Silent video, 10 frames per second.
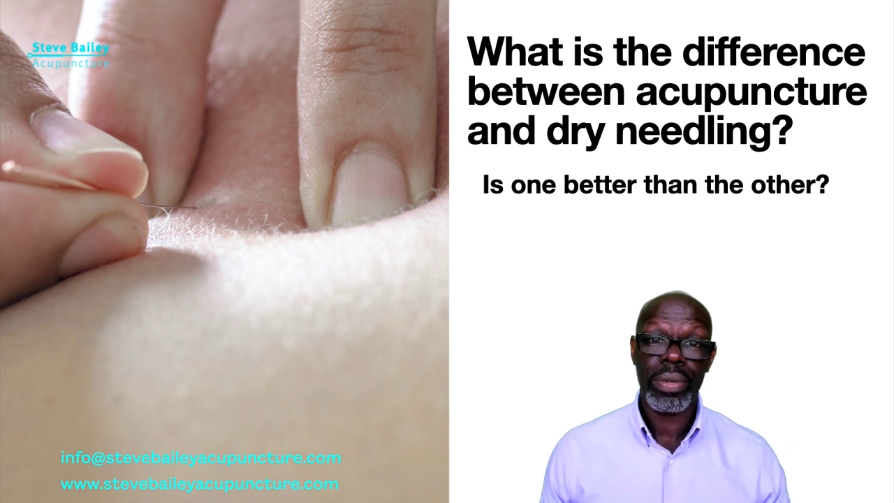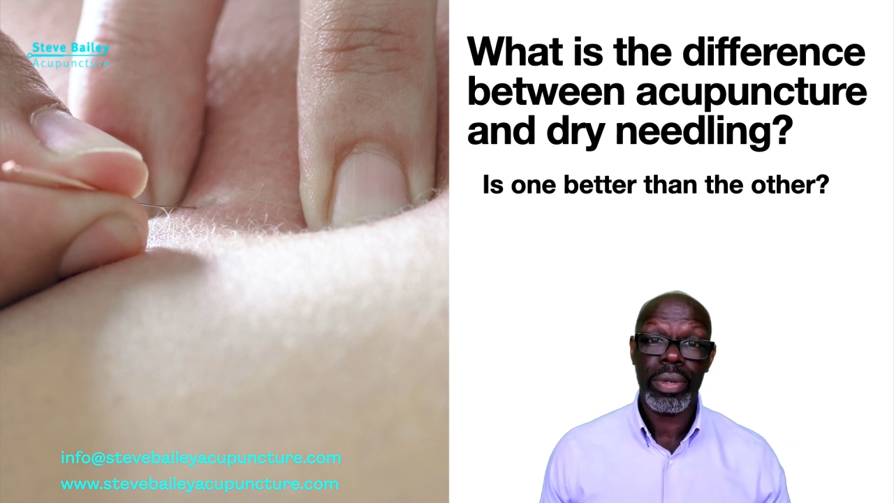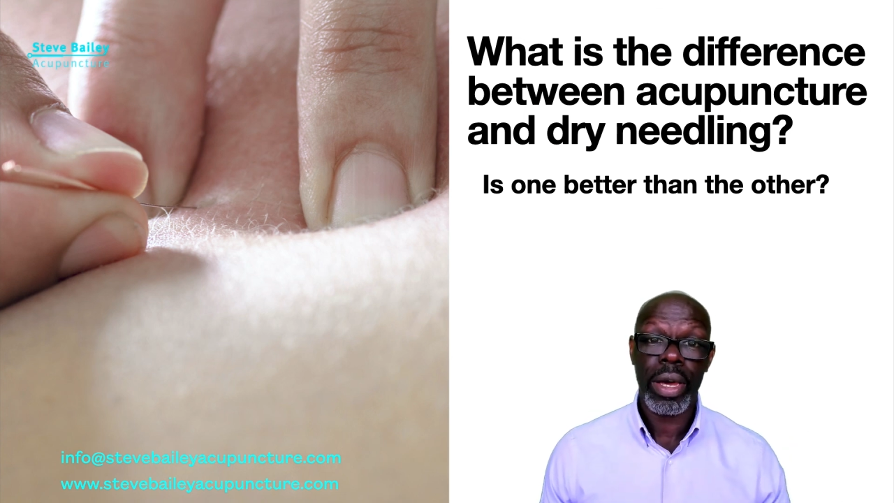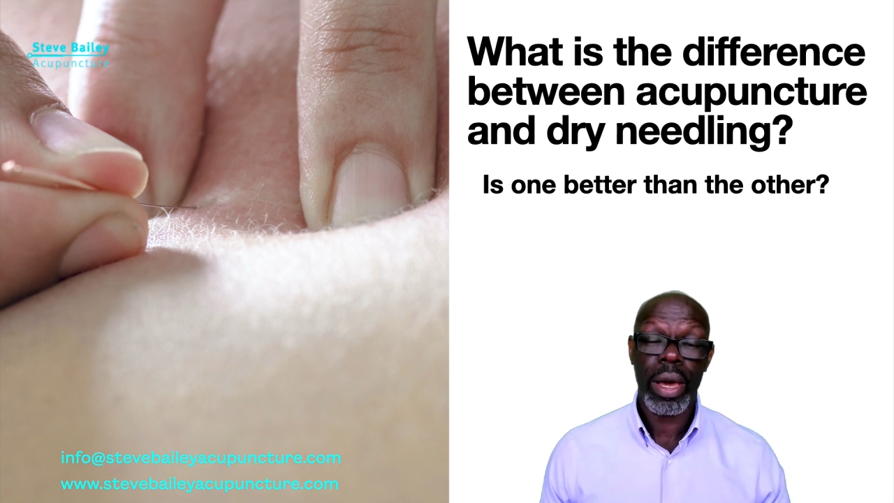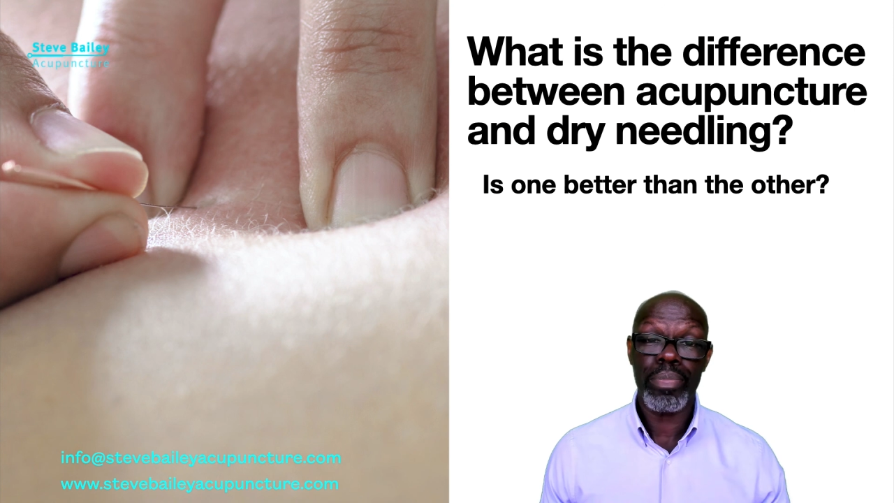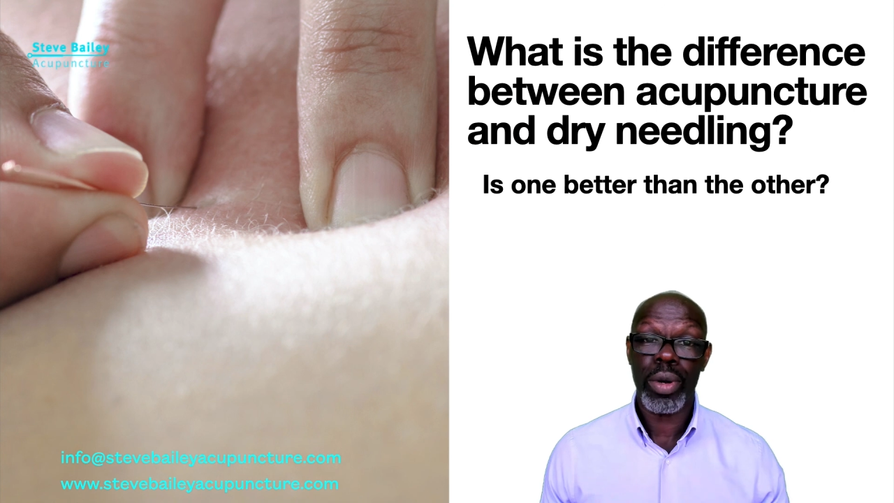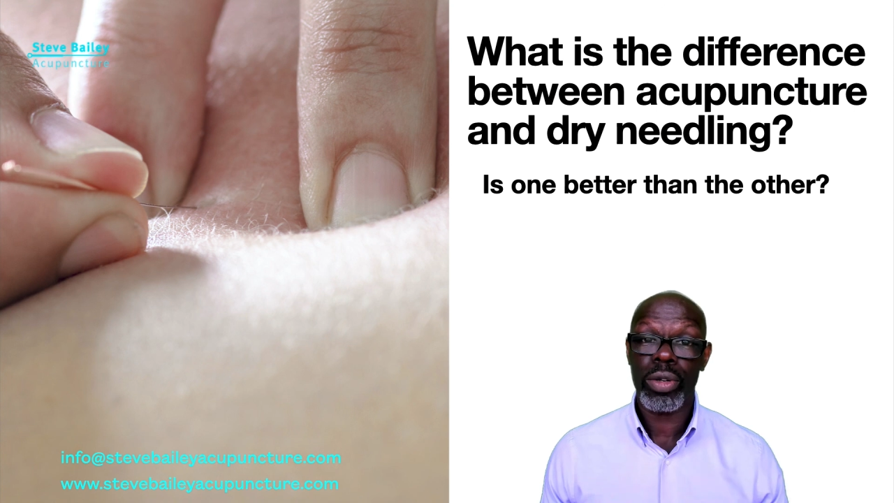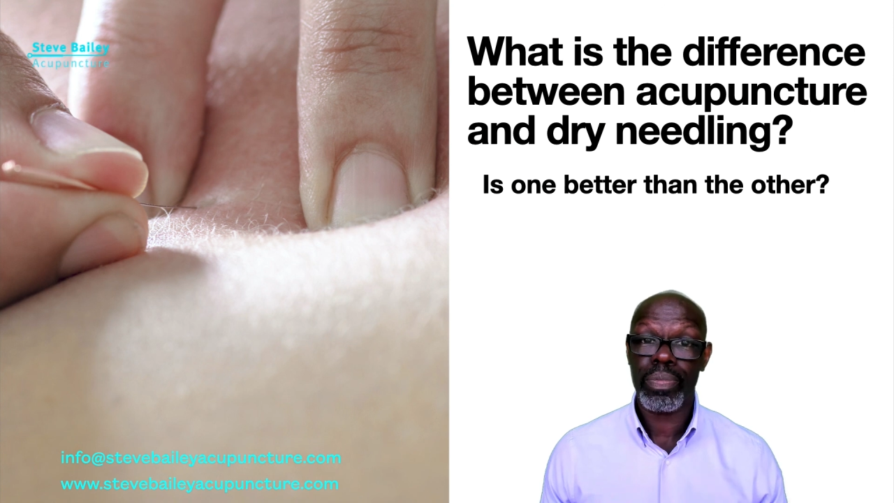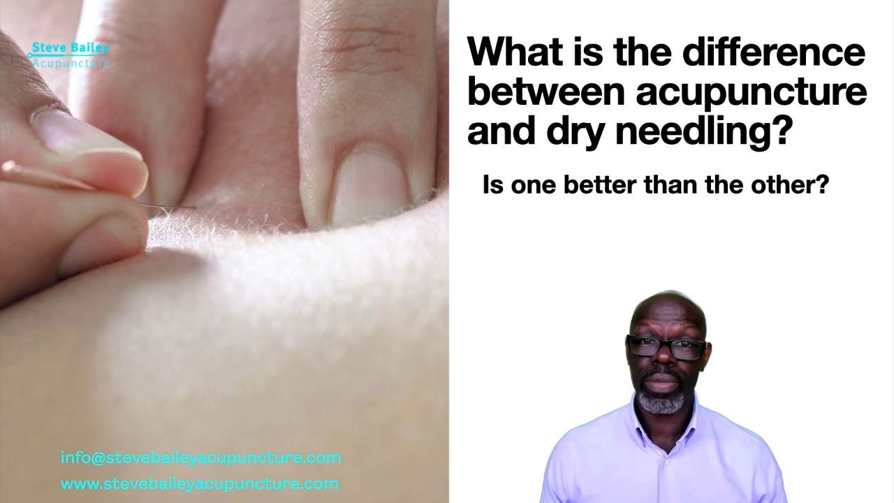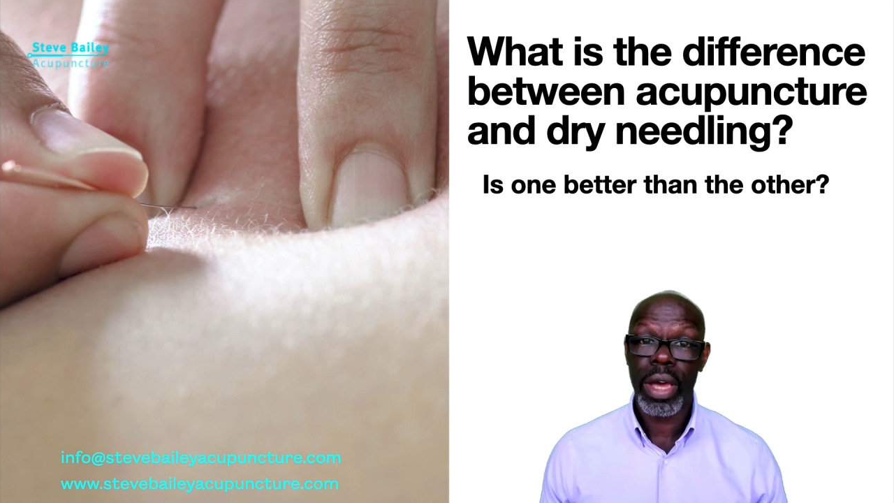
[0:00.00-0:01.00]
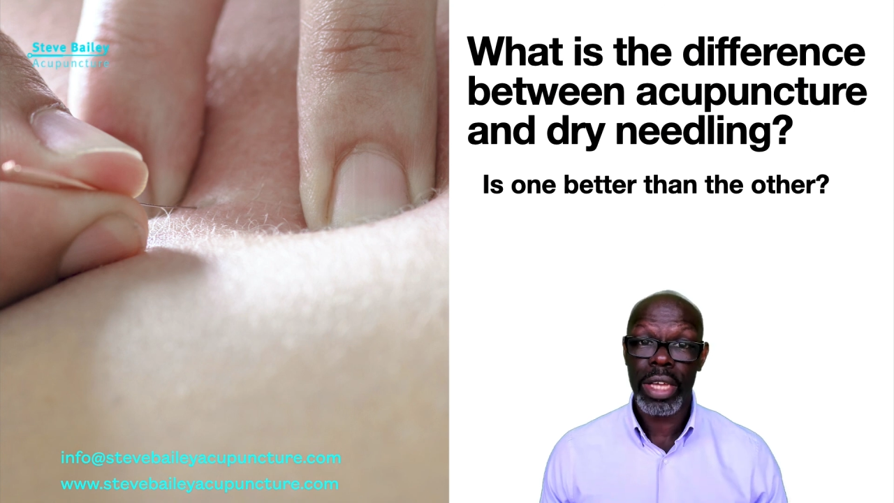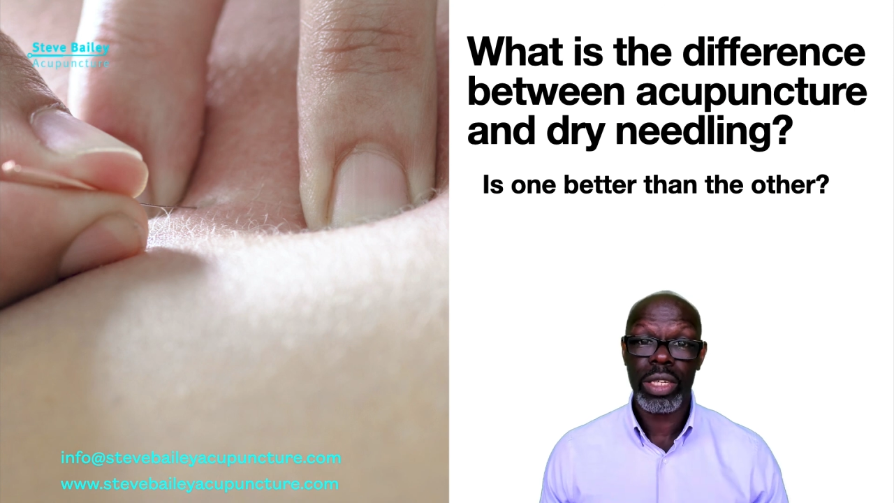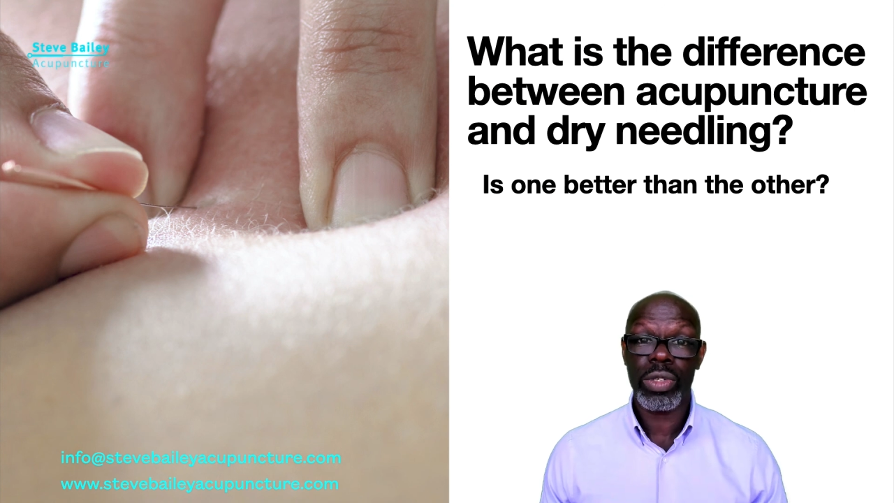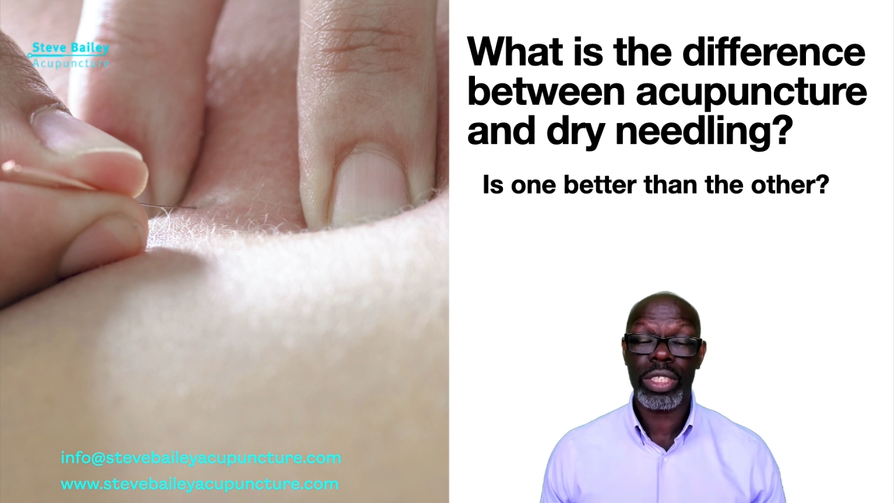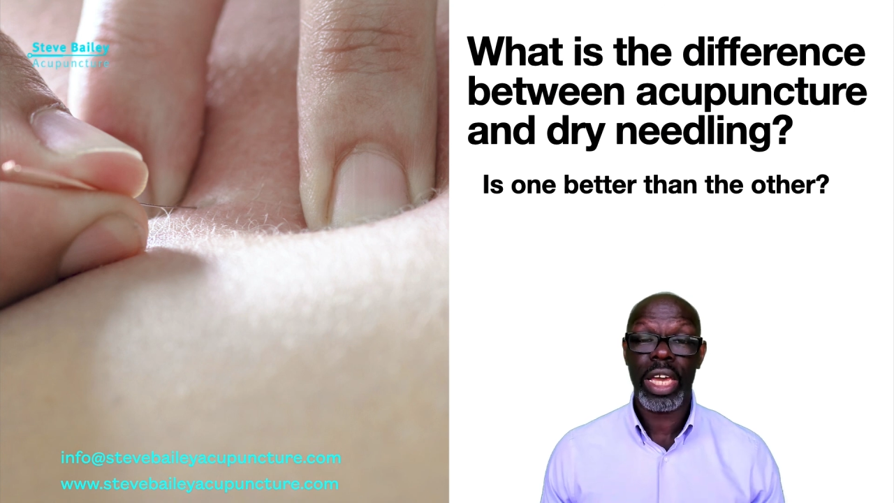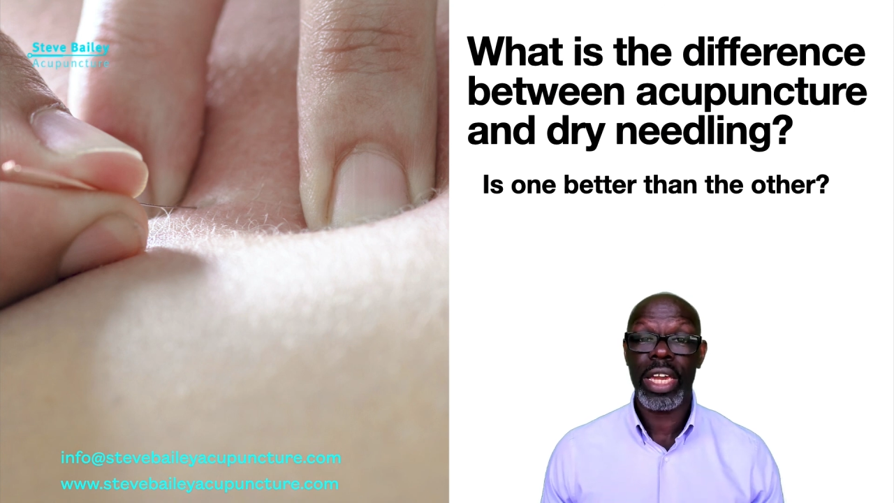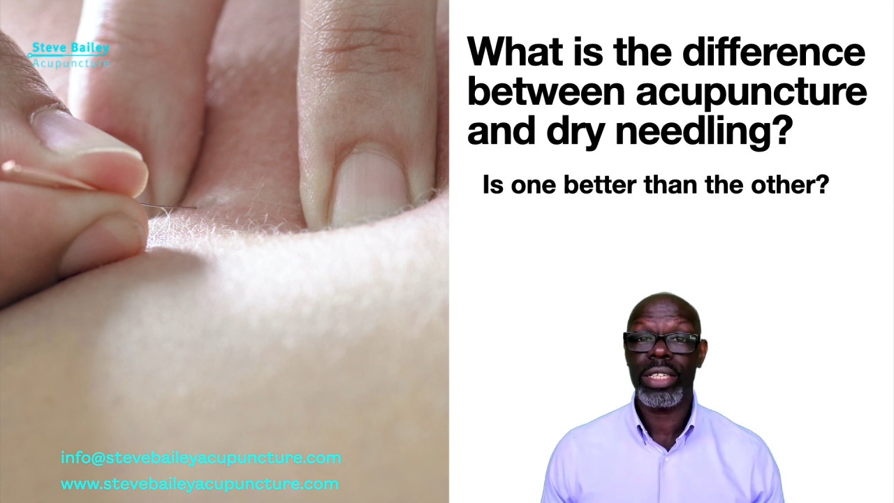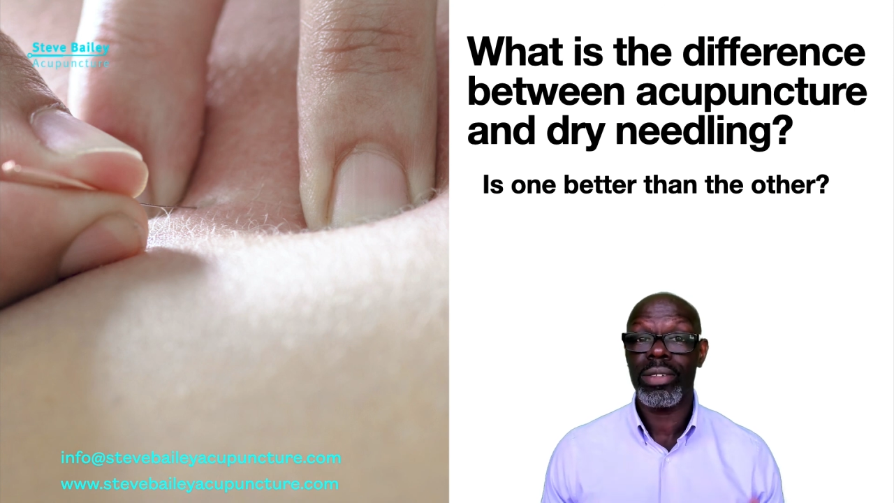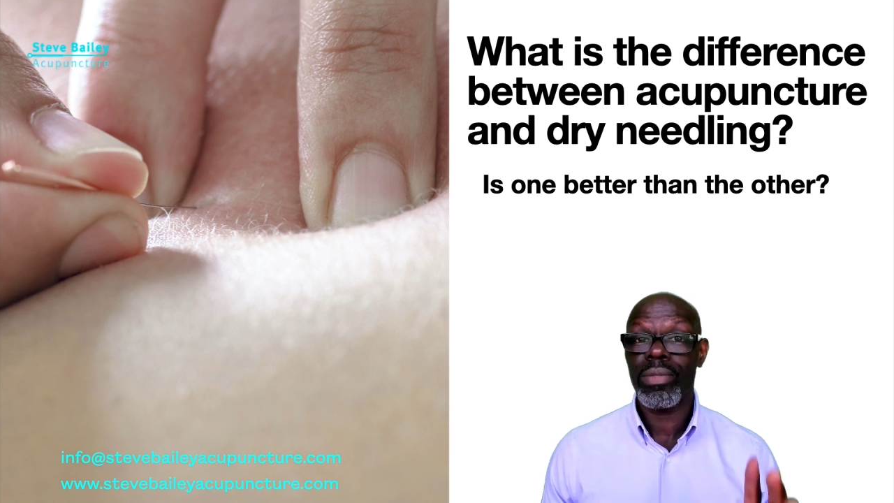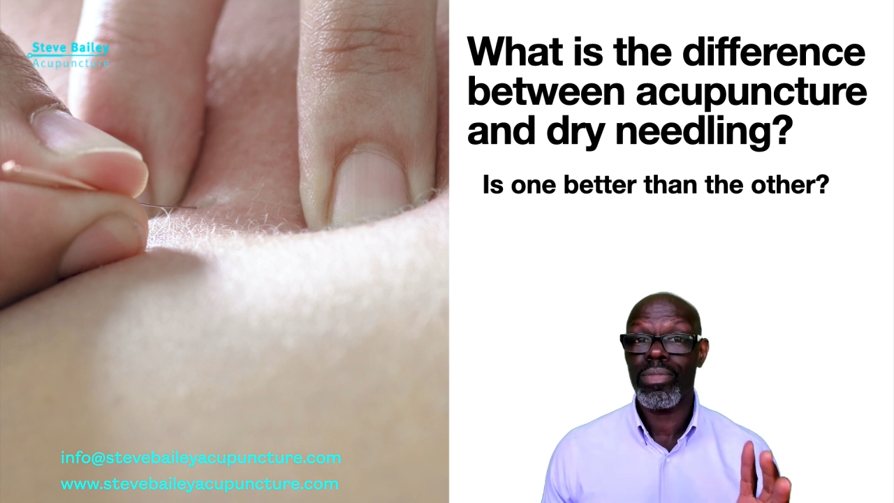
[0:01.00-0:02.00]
But as I was saying,